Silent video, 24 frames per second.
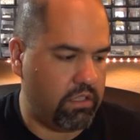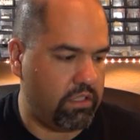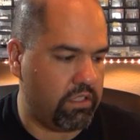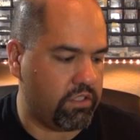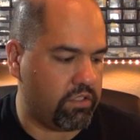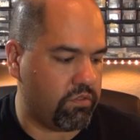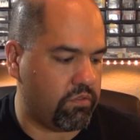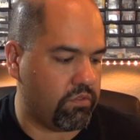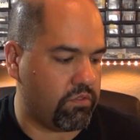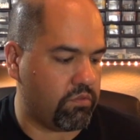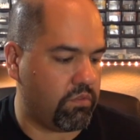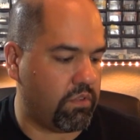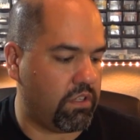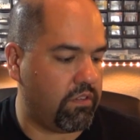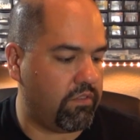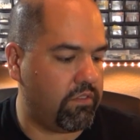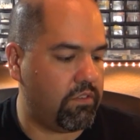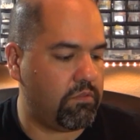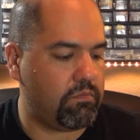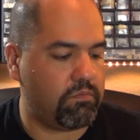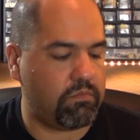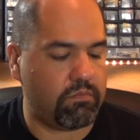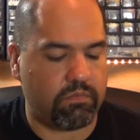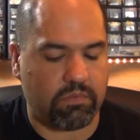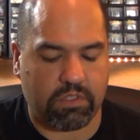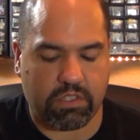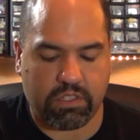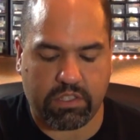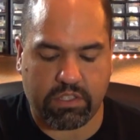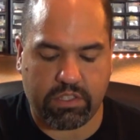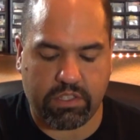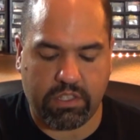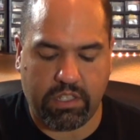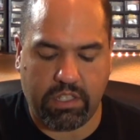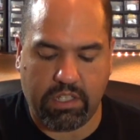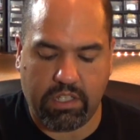This was one of them.
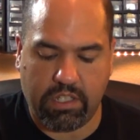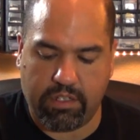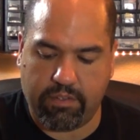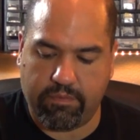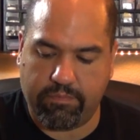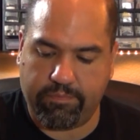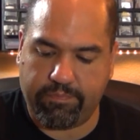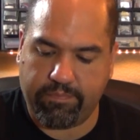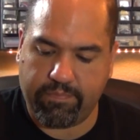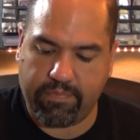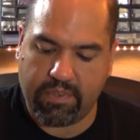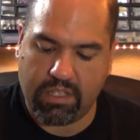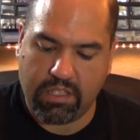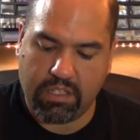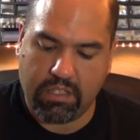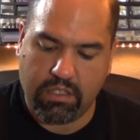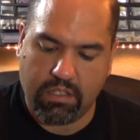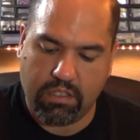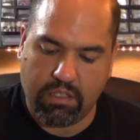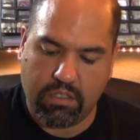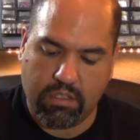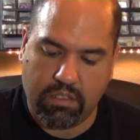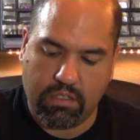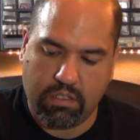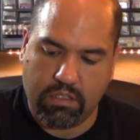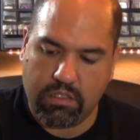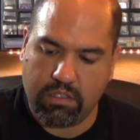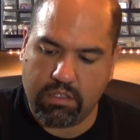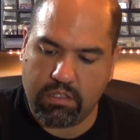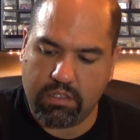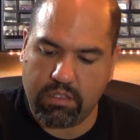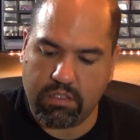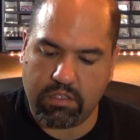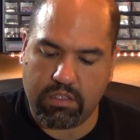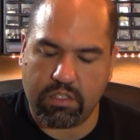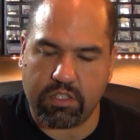It's the um,
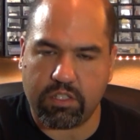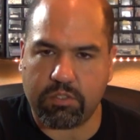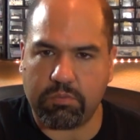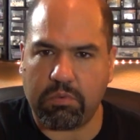the